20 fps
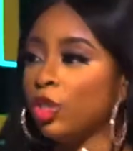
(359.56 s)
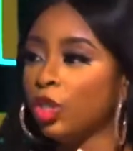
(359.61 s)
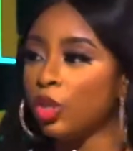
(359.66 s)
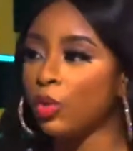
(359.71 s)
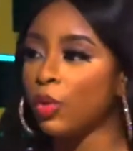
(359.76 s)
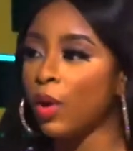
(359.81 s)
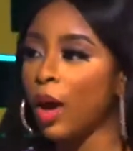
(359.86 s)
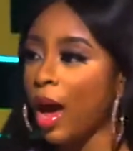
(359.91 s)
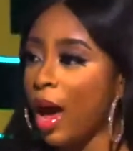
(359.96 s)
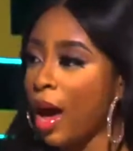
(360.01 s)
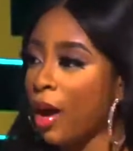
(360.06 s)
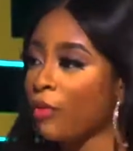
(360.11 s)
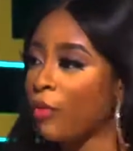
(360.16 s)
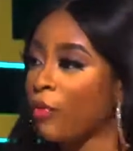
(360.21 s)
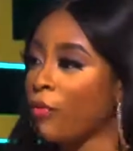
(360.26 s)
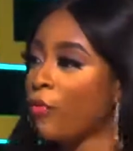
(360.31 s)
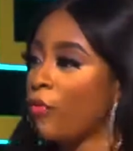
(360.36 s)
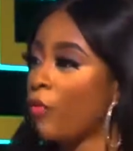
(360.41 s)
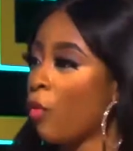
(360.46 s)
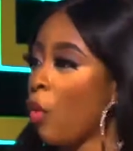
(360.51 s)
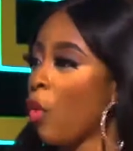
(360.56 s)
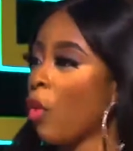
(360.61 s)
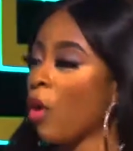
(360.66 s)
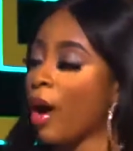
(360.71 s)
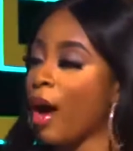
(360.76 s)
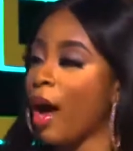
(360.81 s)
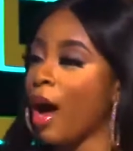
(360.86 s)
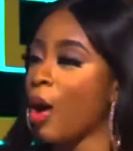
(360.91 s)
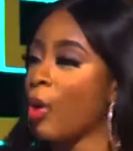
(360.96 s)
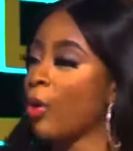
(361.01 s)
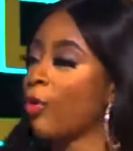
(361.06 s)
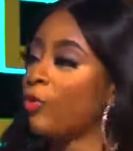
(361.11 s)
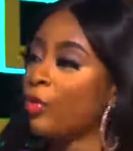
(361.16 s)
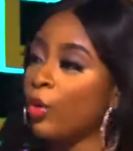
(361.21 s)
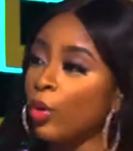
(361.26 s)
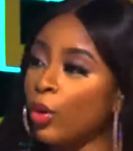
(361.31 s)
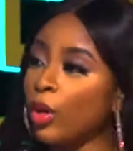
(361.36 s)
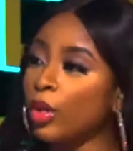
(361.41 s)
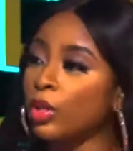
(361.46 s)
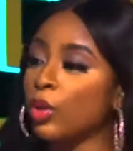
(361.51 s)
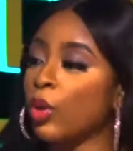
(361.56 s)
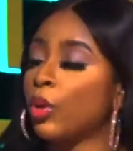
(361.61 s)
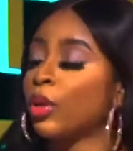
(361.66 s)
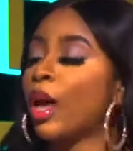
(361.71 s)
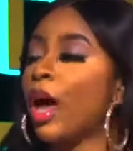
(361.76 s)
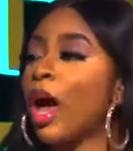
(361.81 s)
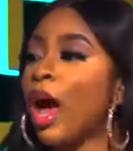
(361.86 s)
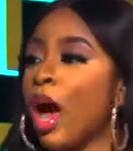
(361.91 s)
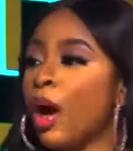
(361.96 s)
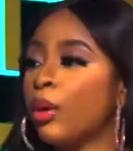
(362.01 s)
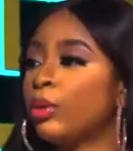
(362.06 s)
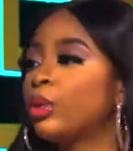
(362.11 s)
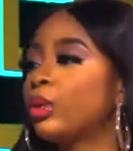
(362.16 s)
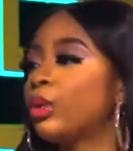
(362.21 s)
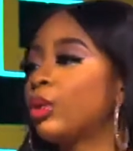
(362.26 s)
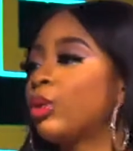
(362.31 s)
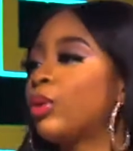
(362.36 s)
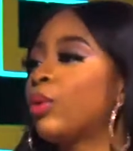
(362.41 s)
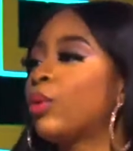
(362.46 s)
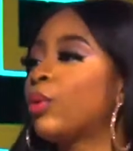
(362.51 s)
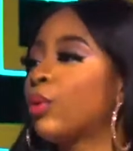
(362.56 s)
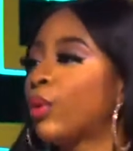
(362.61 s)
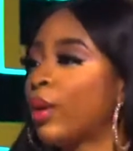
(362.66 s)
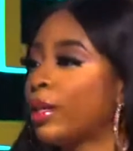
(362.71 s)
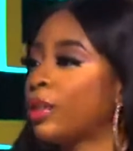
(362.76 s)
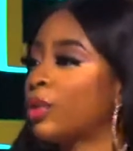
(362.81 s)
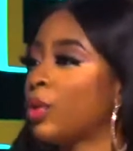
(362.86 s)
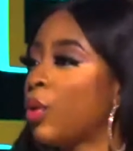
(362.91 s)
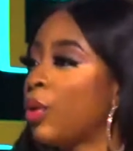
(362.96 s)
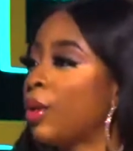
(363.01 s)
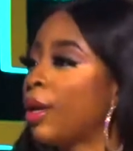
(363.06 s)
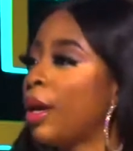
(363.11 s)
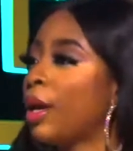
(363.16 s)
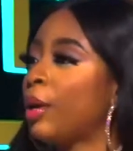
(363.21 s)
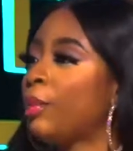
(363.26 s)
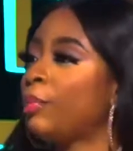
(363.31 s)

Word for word: do you have for our viewers on how to look great on a